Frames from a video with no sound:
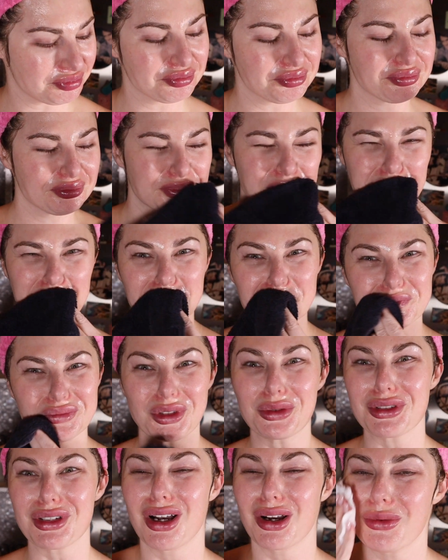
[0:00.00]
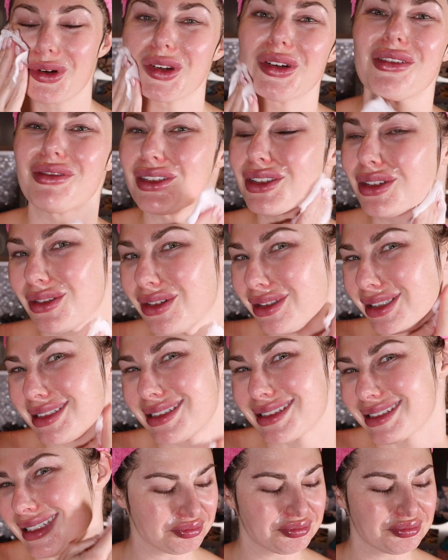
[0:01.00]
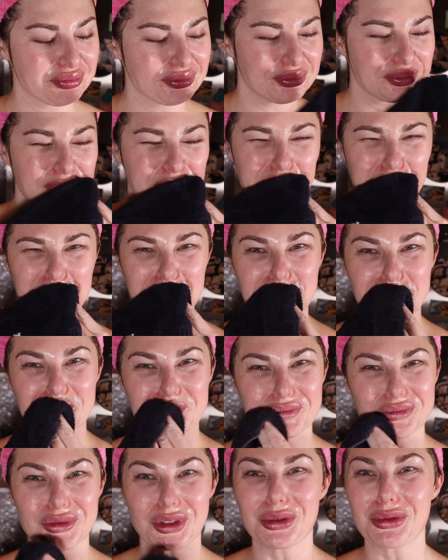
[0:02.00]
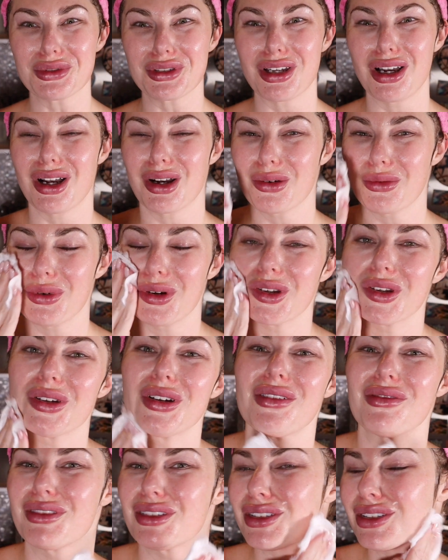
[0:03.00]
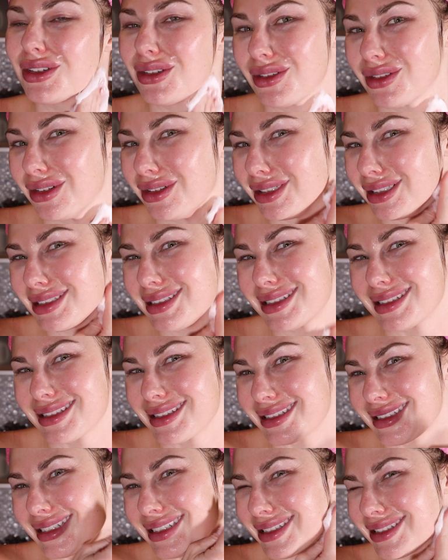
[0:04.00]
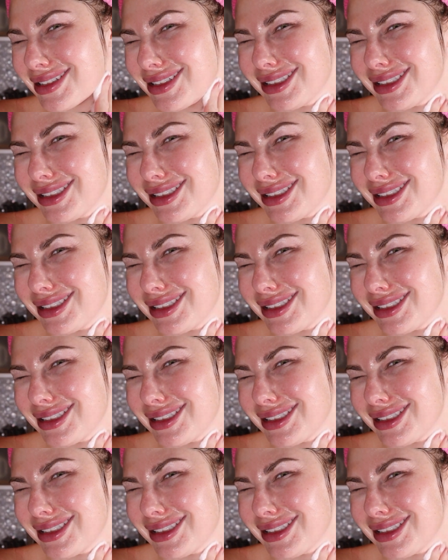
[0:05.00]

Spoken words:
been left behind. Let's get rid of it. Don't talk while you have the toner. It doesn't taste